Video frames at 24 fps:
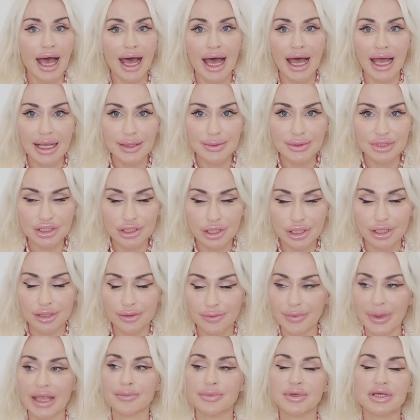I'm
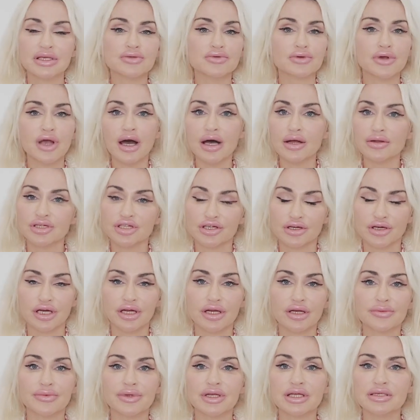triggered, babe, because we're all
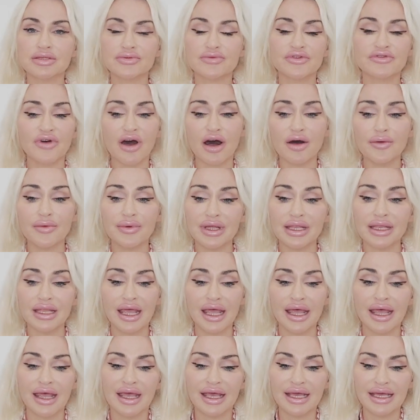triggered, because we've all been,
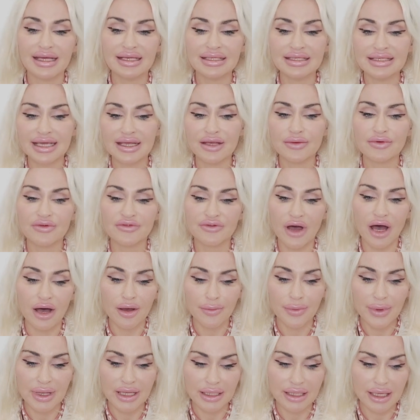it's like we've
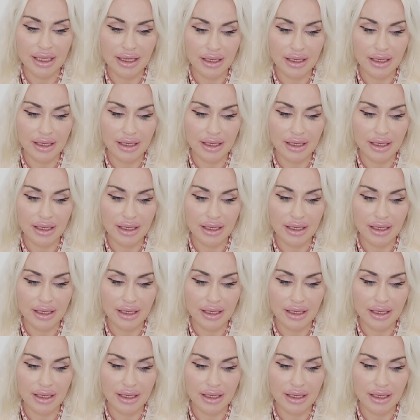all been